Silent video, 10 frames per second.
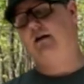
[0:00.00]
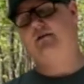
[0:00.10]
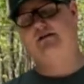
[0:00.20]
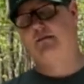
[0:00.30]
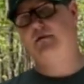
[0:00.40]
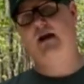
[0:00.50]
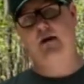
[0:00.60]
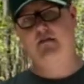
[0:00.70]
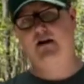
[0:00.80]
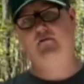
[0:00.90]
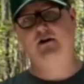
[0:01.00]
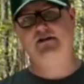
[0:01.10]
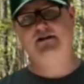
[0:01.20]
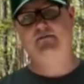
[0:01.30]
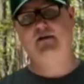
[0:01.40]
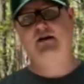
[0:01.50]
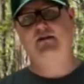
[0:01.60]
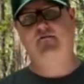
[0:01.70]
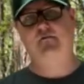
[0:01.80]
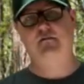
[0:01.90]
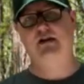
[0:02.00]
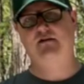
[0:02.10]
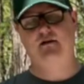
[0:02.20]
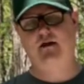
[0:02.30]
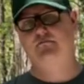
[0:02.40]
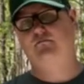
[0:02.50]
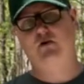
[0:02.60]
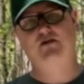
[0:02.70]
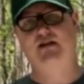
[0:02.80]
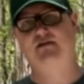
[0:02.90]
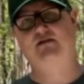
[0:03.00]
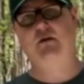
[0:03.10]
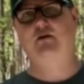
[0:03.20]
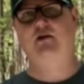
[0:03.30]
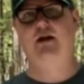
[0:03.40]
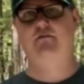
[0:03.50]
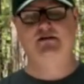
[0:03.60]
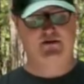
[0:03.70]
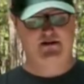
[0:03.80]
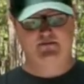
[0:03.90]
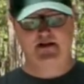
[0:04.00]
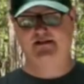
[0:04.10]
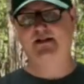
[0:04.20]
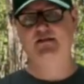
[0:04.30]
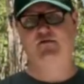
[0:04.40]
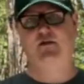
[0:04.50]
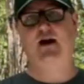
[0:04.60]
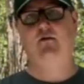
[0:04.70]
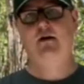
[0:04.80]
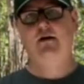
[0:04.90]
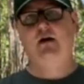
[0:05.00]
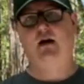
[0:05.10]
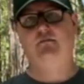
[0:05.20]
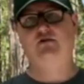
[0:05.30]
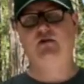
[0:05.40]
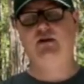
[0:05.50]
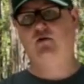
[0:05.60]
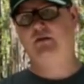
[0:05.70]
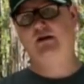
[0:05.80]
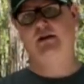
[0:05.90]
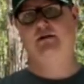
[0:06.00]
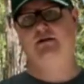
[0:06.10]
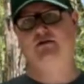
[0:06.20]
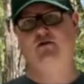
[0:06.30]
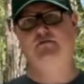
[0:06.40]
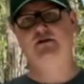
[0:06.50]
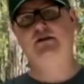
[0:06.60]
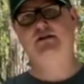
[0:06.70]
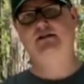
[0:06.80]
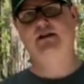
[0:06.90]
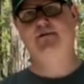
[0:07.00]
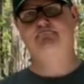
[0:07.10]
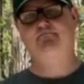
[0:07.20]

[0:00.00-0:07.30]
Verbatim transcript: someday I may upgrade to something like that. For me, I'm mostly a solo camper, so this made sense for now. Um, so again, there will be a link in the description to this thing.